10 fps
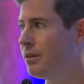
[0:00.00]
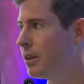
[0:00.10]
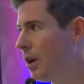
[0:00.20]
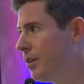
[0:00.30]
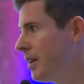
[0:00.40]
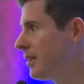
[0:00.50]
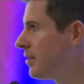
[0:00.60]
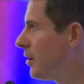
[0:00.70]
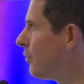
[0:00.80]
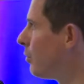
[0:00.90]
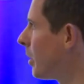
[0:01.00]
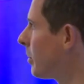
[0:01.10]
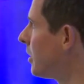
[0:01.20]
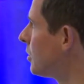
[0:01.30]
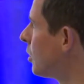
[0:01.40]
the context of what I'm
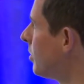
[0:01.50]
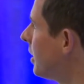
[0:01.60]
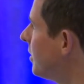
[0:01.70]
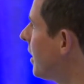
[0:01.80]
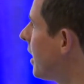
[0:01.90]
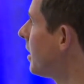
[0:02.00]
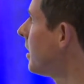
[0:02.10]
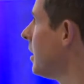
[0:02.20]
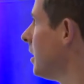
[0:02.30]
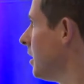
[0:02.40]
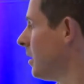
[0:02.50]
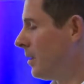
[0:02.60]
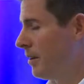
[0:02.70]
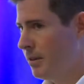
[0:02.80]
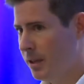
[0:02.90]
going to talk about today,
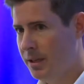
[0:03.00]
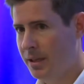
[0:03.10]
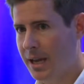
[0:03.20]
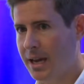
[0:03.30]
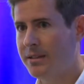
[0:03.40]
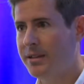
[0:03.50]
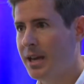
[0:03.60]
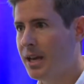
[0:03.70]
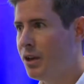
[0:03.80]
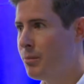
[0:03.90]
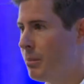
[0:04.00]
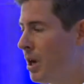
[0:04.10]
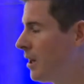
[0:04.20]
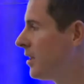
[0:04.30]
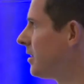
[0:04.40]
thinking as a
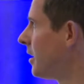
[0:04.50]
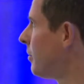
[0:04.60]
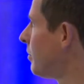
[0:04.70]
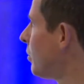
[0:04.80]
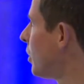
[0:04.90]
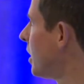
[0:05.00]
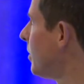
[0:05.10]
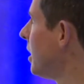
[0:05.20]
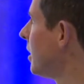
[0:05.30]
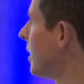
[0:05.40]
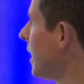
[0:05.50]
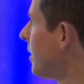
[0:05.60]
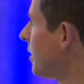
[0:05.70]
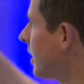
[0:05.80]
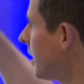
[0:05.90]
marketer, we're going to be looking
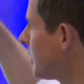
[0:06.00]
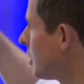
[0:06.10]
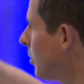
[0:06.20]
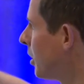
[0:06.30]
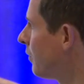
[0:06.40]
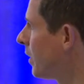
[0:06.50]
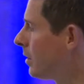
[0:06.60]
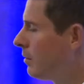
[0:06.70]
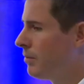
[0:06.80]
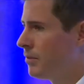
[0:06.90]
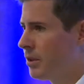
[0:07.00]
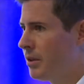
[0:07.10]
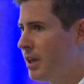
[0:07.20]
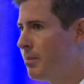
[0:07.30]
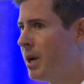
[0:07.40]
at the kind of top of the funnel, so
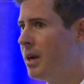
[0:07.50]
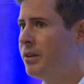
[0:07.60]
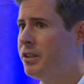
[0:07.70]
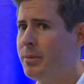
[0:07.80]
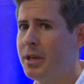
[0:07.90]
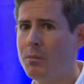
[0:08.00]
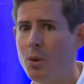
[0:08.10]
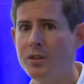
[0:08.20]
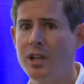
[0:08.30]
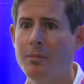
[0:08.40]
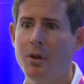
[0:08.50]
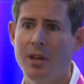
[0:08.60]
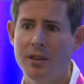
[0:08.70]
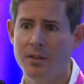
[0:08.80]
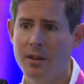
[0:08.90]
the inbound, and spending more time on
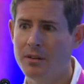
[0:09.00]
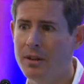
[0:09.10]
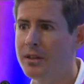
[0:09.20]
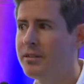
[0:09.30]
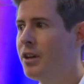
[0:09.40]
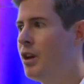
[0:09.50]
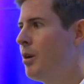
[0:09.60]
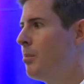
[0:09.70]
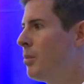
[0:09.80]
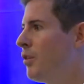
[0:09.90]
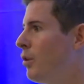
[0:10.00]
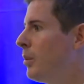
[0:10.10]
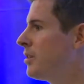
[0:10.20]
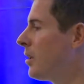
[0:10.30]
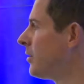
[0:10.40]
that side of things before
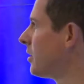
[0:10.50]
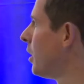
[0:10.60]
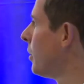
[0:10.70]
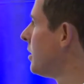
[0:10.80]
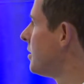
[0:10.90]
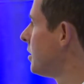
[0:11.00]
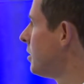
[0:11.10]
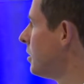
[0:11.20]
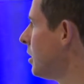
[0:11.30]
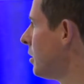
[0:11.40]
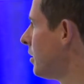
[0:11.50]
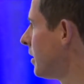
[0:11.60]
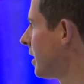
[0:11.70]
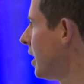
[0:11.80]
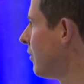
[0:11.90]
we start to go into
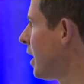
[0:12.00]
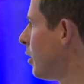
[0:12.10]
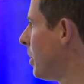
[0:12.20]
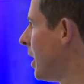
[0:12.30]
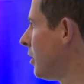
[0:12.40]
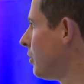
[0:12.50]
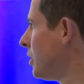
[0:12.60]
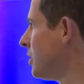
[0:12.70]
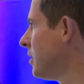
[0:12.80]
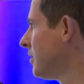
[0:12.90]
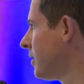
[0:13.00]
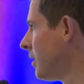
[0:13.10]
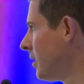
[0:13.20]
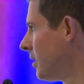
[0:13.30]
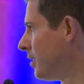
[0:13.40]
the kind of outbound, which is
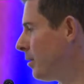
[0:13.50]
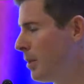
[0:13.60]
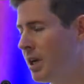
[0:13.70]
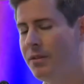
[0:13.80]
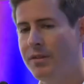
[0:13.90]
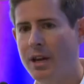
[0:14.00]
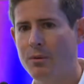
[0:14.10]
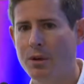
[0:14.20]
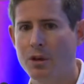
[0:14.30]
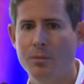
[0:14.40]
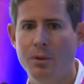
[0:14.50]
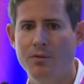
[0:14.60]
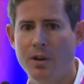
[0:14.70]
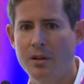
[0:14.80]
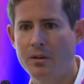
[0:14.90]
the middle of that recruitment
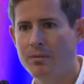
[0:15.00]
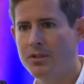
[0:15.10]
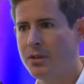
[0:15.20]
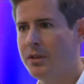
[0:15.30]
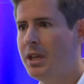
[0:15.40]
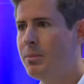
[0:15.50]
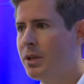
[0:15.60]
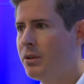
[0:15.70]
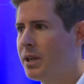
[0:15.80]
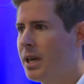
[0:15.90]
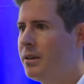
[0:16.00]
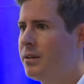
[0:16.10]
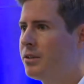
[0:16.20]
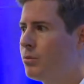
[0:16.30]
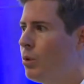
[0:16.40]
funnel. So keeping your
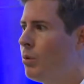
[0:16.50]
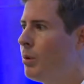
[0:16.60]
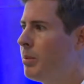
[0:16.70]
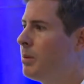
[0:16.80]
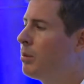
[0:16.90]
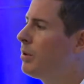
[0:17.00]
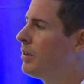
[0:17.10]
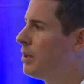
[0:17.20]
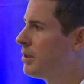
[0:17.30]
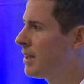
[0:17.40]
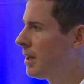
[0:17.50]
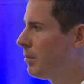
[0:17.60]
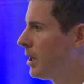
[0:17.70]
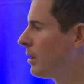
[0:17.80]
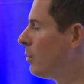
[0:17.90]
candidates warm or people within your talent
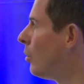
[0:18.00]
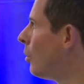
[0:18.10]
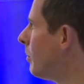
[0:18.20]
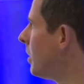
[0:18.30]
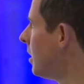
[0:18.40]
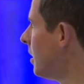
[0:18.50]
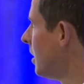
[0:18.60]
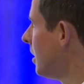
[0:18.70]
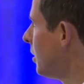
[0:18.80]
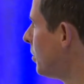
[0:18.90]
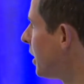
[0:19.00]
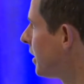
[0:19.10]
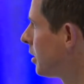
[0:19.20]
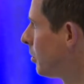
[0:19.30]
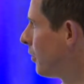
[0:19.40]
bank warm. But the
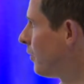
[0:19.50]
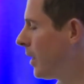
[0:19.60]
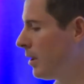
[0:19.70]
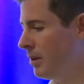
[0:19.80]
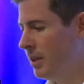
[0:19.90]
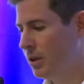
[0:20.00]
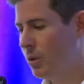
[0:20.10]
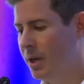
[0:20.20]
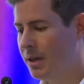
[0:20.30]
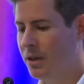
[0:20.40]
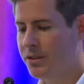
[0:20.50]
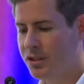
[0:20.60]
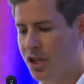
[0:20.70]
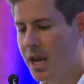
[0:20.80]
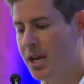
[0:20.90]
top of the funnel, quite a lot has
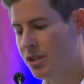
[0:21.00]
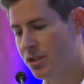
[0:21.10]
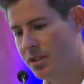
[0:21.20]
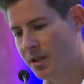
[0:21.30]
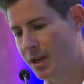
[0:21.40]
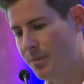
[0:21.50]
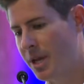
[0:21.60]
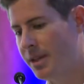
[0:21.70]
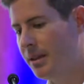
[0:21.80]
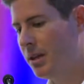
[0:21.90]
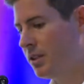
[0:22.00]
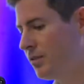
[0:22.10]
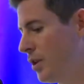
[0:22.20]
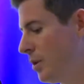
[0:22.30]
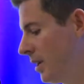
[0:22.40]
changed in the
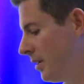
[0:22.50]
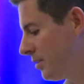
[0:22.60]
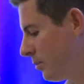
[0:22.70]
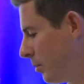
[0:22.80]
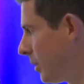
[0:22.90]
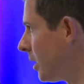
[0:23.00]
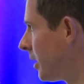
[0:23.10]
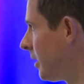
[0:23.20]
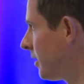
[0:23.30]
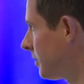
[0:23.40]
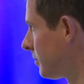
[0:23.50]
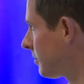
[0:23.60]
last few years when we look at this.